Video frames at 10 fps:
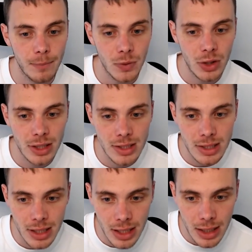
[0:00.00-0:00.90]
You can
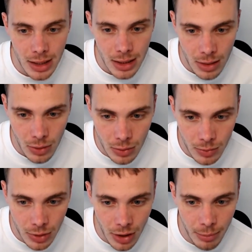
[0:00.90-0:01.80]
see
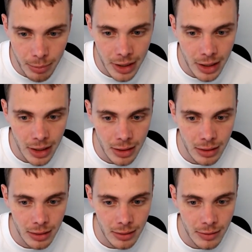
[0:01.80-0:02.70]
company,
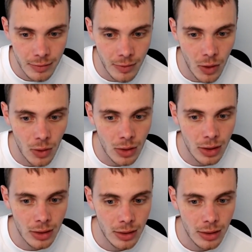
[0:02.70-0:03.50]
folk.